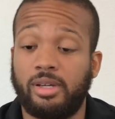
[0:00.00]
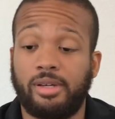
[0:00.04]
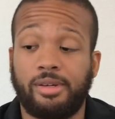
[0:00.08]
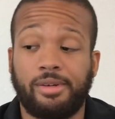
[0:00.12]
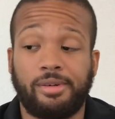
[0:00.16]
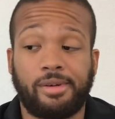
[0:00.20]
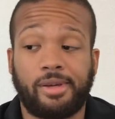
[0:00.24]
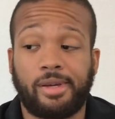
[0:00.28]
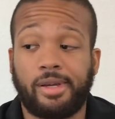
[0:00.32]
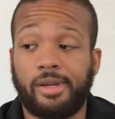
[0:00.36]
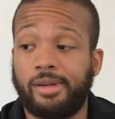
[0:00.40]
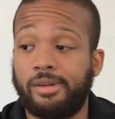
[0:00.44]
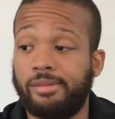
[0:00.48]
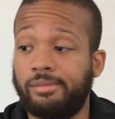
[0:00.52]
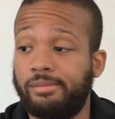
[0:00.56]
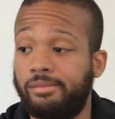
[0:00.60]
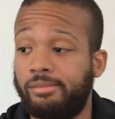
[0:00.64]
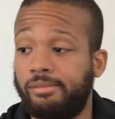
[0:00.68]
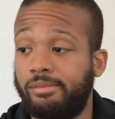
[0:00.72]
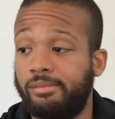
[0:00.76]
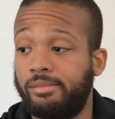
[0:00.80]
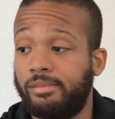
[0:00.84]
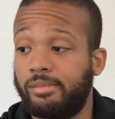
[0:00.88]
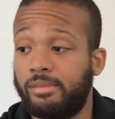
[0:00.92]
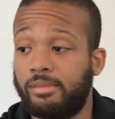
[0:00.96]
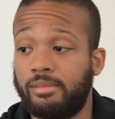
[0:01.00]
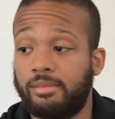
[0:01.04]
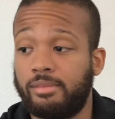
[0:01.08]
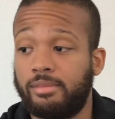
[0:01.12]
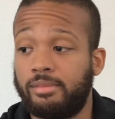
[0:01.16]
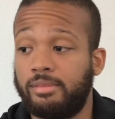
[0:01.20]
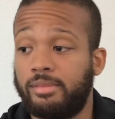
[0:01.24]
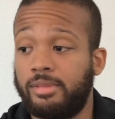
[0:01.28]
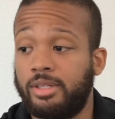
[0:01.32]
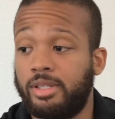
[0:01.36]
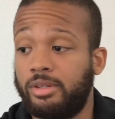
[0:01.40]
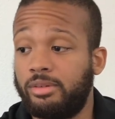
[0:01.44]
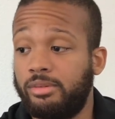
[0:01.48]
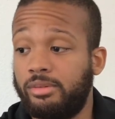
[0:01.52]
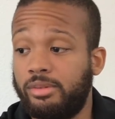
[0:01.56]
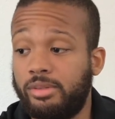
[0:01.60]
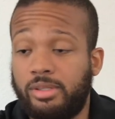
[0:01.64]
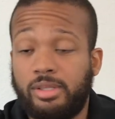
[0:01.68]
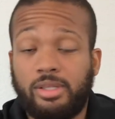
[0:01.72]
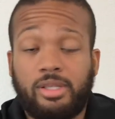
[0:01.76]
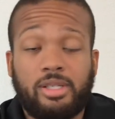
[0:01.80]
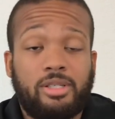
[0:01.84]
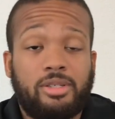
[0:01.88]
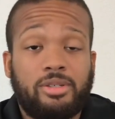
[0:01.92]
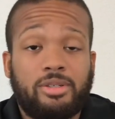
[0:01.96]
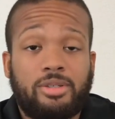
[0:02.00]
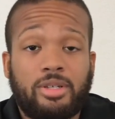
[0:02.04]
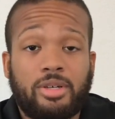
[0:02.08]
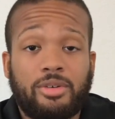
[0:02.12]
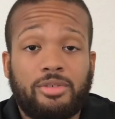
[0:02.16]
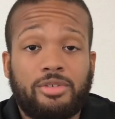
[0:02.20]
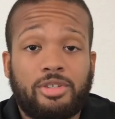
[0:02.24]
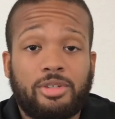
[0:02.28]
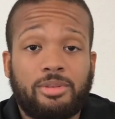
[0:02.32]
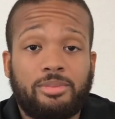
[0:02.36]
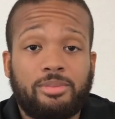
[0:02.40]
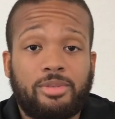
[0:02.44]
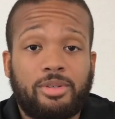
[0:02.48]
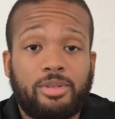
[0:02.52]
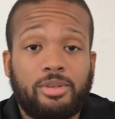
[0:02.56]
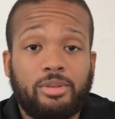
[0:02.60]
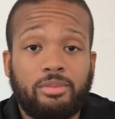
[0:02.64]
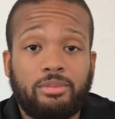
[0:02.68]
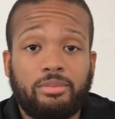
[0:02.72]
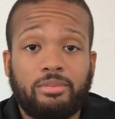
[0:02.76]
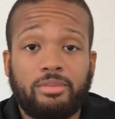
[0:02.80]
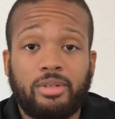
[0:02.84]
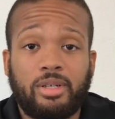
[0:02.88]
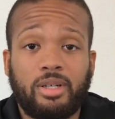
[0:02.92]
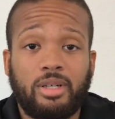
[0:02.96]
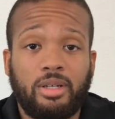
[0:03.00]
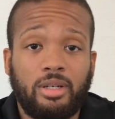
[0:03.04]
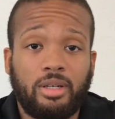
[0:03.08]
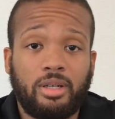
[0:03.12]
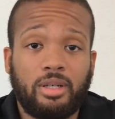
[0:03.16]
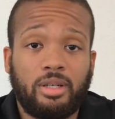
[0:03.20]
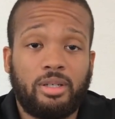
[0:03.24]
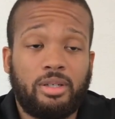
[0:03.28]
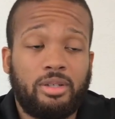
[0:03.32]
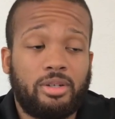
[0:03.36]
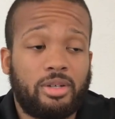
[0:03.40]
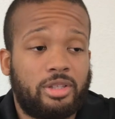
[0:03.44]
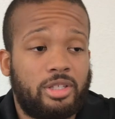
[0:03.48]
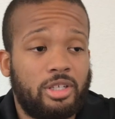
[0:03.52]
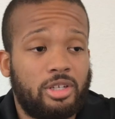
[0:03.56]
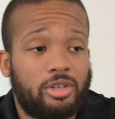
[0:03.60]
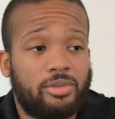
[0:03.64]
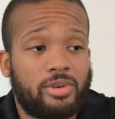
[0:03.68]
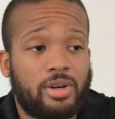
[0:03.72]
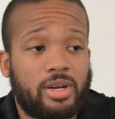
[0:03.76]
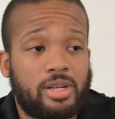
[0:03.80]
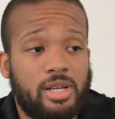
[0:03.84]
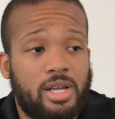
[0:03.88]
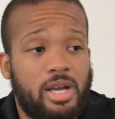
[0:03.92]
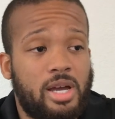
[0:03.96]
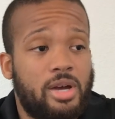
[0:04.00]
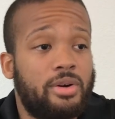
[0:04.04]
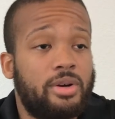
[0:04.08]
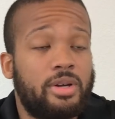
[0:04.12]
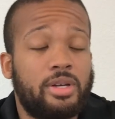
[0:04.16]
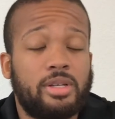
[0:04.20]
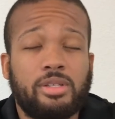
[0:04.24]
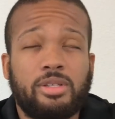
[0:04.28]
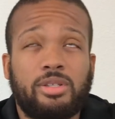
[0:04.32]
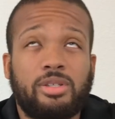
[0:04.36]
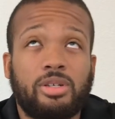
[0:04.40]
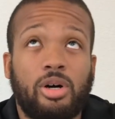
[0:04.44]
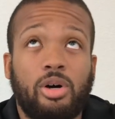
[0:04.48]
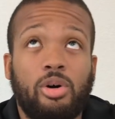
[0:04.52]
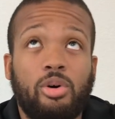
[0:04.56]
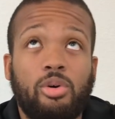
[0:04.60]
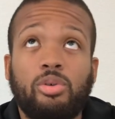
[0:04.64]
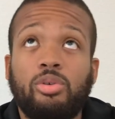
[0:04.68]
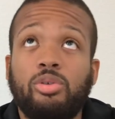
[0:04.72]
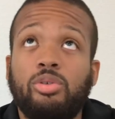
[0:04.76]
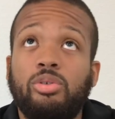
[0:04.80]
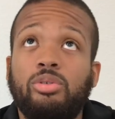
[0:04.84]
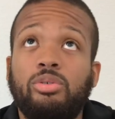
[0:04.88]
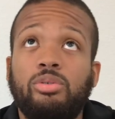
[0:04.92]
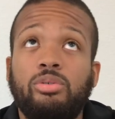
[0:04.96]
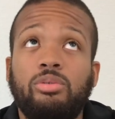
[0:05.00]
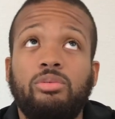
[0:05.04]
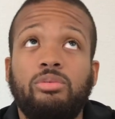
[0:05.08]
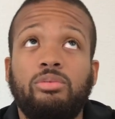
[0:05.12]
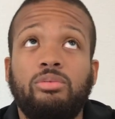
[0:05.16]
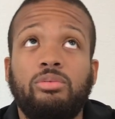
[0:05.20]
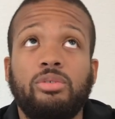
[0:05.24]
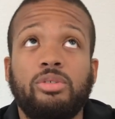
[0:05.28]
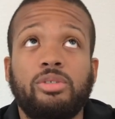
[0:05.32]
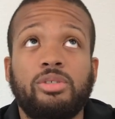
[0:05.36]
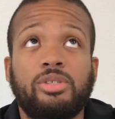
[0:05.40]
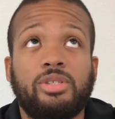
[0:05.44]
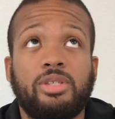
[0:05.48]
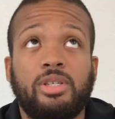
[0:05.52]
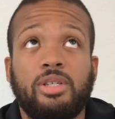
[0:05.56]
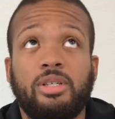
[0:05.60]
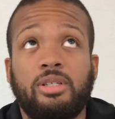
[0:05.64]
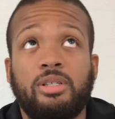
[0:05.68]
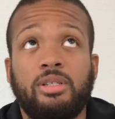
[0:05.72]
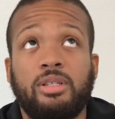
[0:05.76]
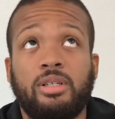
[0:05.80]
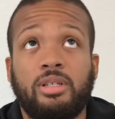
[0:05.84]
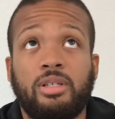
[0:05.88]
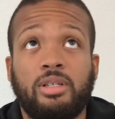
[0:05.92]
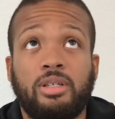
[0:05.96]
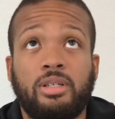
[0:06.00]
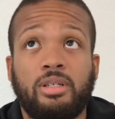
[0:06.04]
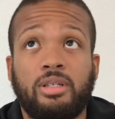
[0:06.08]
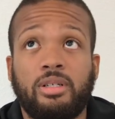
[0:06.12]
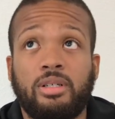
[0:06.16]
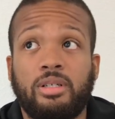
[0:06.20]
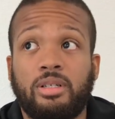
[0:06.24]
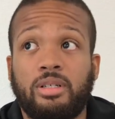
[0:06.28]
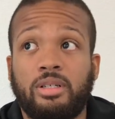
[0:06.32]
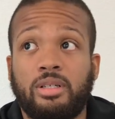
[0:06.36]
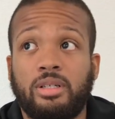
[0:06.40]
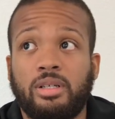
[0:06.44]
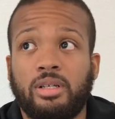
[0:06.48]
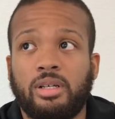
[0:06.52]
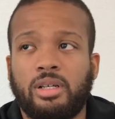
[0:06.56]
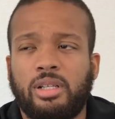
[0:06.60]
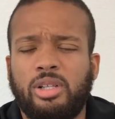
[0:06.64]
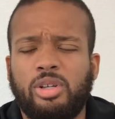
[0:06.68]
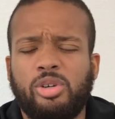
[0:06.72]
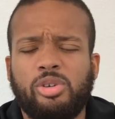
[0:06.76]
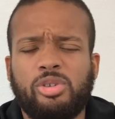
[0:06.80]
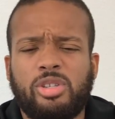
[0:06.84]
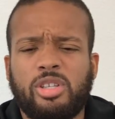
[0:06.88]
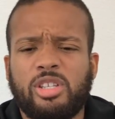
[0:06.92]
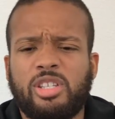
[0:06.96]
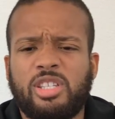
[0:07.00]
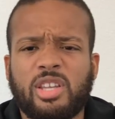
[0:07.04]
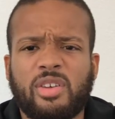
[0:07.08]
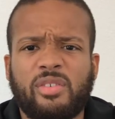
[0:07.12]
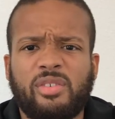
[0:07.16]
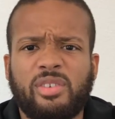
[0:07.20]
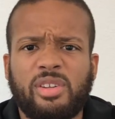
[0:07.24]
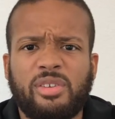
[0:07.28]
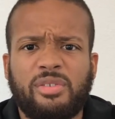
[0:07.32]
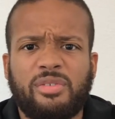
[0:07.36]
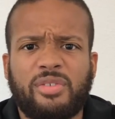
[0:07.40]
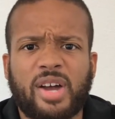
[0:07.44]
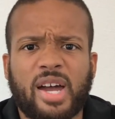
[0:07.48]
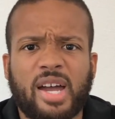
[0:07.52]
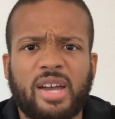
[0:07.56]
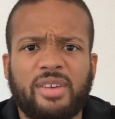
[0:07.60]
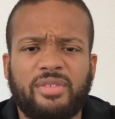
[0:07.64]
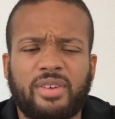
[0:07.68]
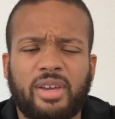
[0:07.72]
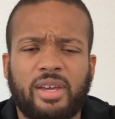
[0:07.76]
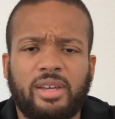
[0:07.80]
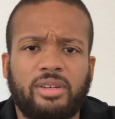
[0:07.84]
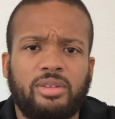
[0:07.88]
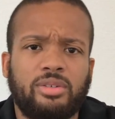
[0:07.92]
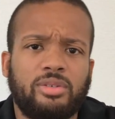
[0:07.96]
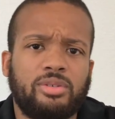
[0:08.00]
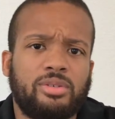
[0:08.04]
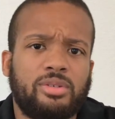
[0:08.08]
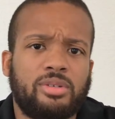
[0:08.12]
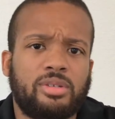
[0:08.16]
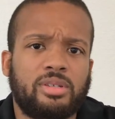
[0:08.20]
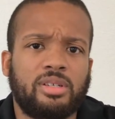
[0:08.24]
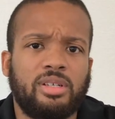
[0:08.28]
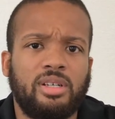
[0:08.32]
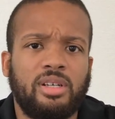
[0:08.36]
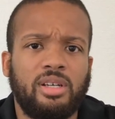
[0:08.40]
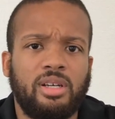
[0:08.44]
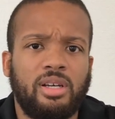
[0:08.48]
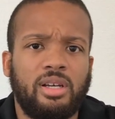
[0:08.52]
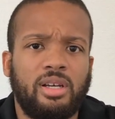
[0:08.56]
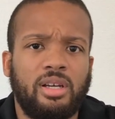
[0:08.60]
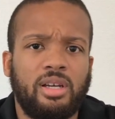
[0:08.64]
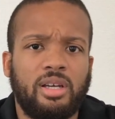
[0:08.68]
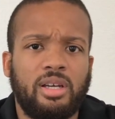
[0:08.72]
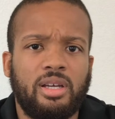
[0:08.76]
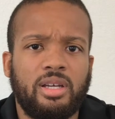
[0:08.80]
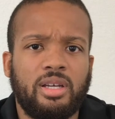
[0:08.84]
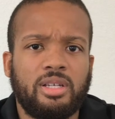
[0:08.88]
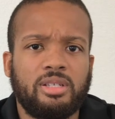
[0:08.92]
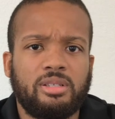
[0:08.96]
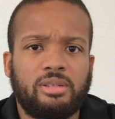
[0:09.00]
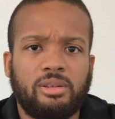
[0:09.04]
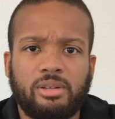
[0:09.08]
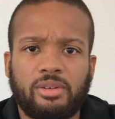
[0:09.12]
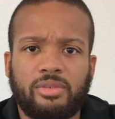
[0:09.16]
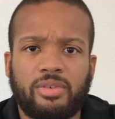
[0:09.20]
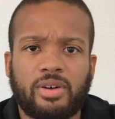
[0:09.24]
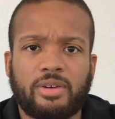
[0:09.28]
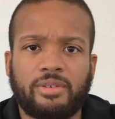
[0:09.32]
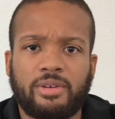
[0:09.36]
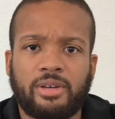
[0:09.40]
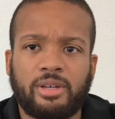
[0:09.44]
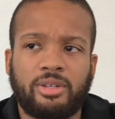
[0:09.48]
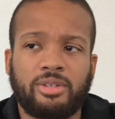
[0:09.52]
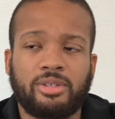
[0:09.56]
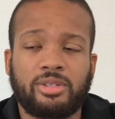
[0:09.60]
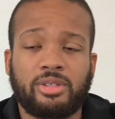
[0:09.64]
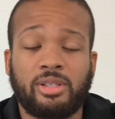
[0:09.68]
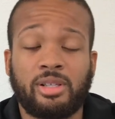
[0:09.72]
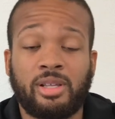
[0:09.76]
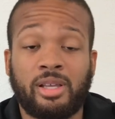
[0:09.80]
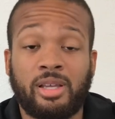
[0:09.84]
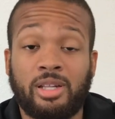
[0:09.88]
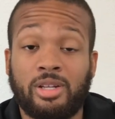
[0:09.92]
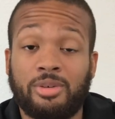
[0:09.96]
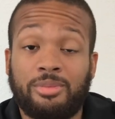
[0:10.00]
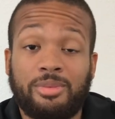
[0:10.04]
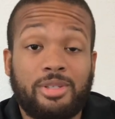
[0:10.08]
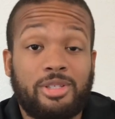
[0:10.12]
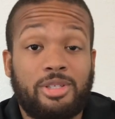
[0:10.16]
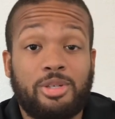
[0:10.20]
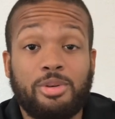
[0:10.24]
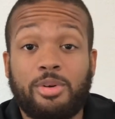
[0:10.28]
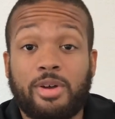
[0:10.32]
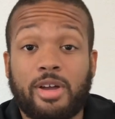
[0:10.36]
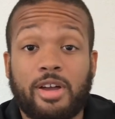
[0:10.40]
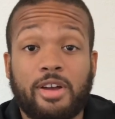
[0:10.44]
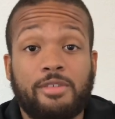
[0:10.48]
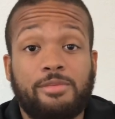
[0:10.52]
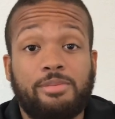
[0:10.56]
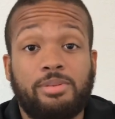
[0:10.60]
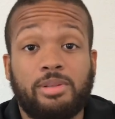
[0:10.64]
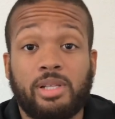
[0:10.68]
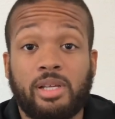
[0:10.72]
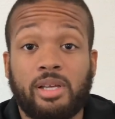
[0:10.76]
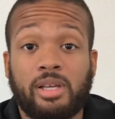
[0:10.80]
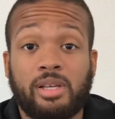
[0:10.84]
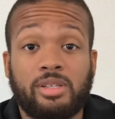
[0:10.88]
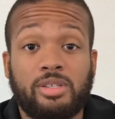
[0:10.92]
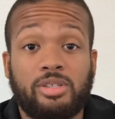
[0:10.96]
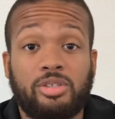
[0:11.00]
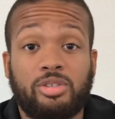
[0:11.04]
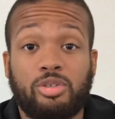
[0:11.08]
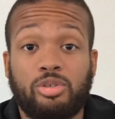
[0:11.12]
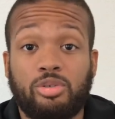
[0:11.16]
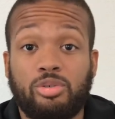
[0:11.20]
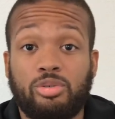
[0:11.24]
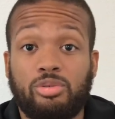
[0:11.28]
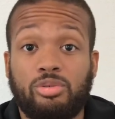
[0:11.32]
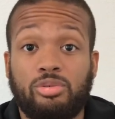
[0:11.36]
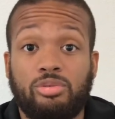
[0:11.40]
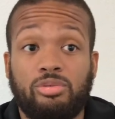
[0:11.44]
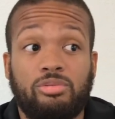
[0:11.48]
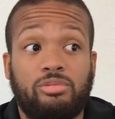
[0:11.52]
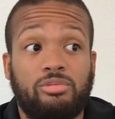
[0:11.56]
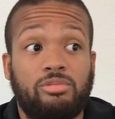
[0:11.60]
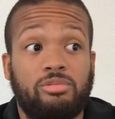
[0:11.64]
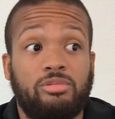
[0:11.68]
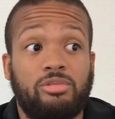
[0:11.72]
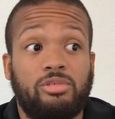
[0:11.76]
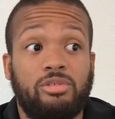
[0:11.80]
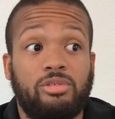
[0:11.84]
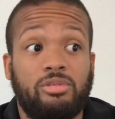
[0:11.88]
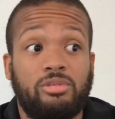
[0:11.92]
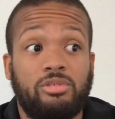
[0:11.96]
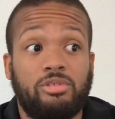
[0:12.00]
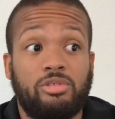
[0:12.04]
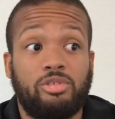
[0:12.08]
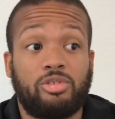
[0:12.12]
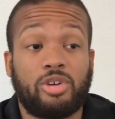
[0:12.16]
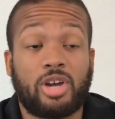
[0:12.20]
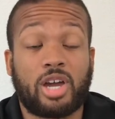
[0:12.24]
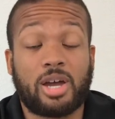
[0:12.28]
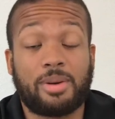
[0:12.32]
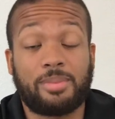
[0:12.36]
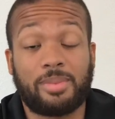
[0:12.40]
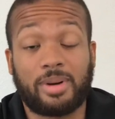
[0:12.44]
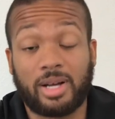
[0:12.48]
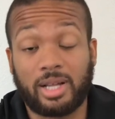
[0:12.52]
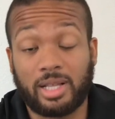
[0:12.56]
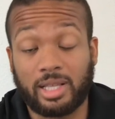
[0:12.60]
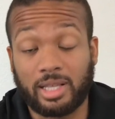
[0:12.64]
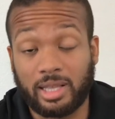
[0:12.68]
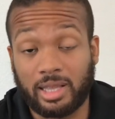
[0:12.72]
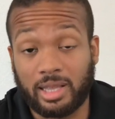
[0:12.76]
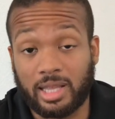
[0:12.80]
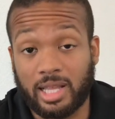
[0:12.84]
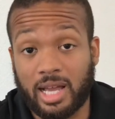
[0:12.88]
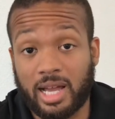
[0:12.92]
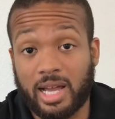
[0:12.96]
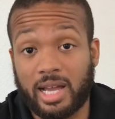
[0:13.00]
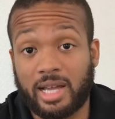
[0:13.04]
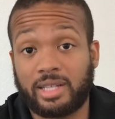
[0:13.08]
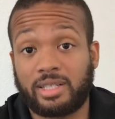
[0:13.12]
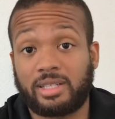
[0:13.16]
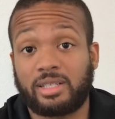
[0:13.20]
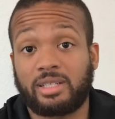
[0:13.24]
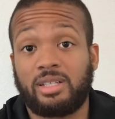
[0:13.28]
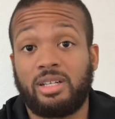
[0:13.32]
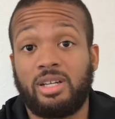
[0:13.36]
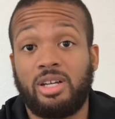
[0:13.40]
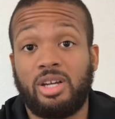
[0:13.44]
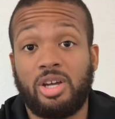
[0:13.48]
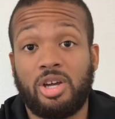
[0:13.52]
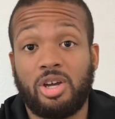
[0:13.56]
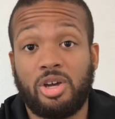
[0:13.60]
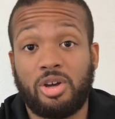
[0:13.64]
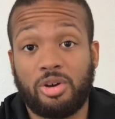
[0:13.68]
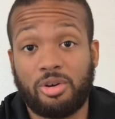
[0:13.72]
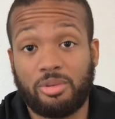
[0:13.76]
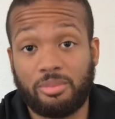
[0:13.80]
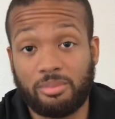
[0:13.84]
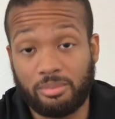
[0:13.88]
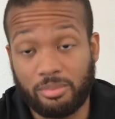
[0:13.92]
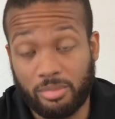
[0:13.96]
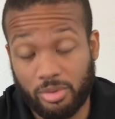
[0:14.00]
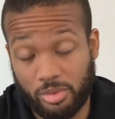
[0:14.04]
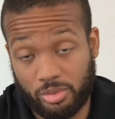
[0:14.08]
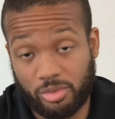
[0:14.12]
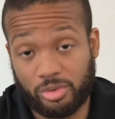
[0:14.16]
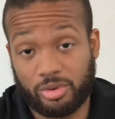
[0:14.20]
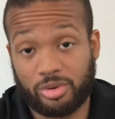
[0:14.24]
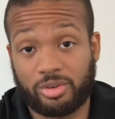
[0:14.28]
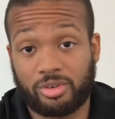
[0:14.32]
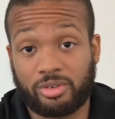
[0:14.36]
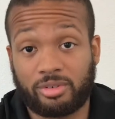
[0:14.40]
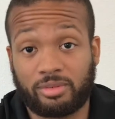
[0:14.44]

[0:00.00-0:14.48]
And, you can get yourself some too. I think right now in total, we're sitting on close to 75 acres of land. And we do have plans to grab a lot more.